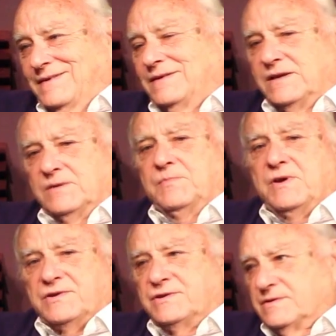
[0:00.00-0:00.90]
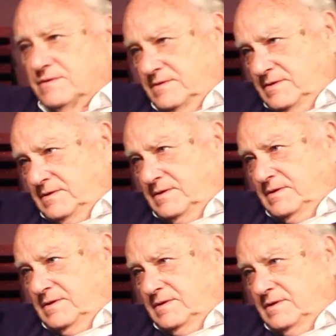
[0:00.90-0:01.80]
in another person
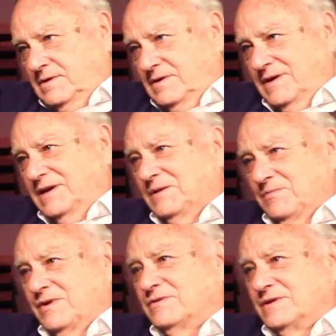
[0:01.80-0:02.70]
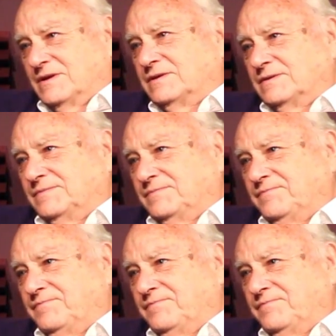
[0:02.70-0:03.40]
a healing process.